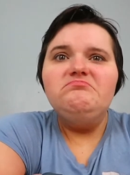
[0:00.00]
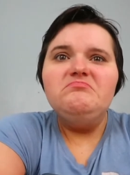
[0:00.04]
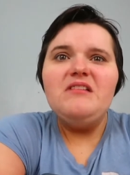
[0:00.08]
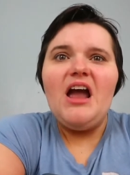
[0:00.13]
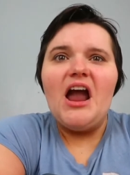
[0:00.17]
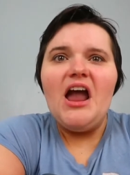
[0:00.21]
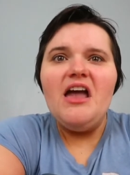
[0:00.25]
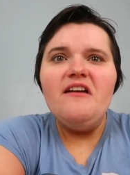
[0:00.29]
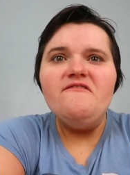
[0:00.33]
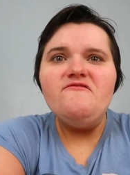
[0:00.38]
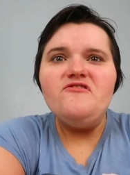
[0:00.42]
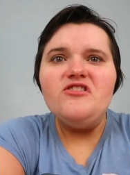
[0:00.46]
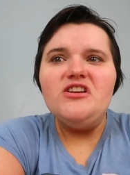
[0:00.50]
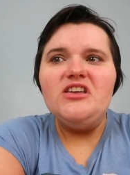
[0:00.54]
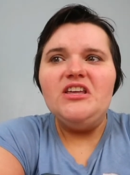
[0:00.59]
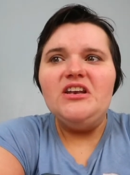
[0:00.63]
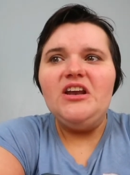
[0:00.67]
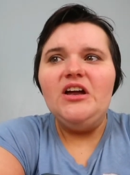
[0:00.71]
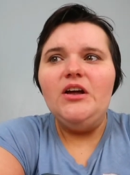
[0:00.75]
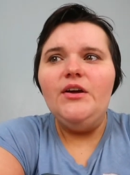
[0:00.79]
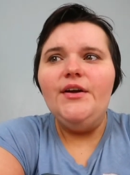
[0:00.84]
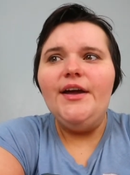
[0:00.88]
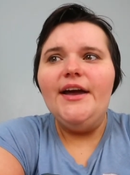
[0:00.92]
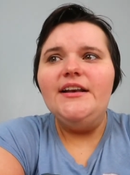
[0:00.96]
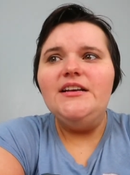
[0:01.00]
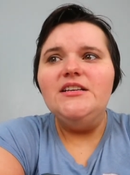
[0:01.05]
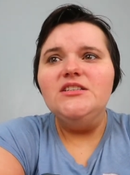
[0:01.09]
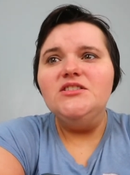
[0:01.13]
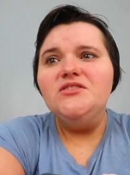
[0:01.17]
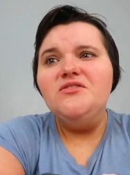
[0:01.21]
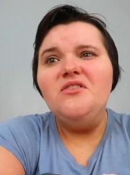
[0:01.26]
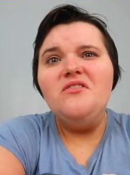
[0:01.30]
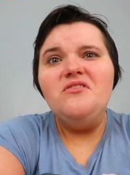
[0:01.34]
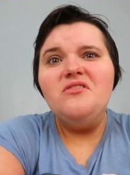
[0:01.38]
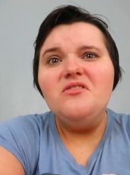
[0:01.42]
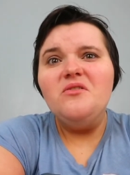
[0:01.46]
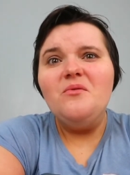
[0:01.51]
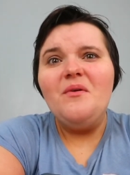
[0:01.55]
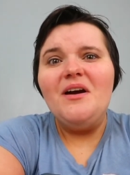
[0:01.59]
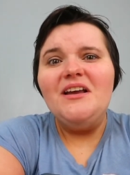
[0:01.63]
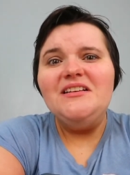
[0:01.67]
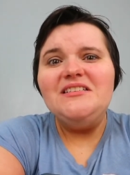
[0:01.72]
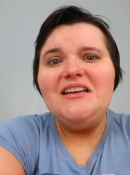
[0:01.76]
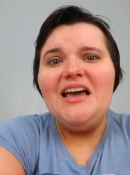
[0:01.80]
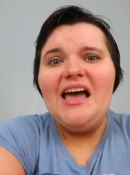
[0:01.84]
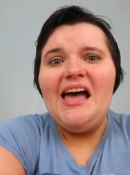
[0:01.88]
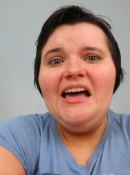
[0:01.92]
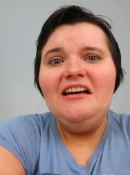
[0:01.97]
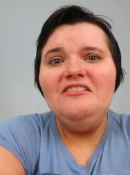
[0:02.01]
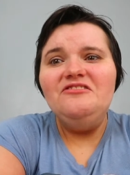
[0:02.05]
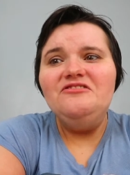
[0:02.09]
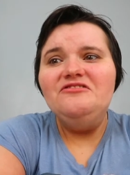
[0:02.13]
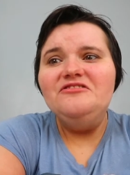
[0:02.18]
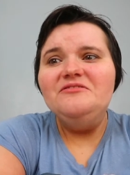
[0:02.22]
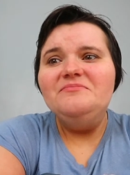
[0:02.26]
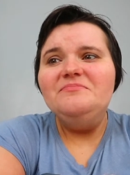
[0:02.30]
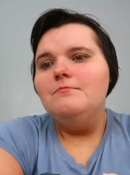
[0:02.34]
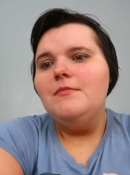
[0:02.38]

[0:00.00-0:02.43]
get over it, you know, and it's not the way to have.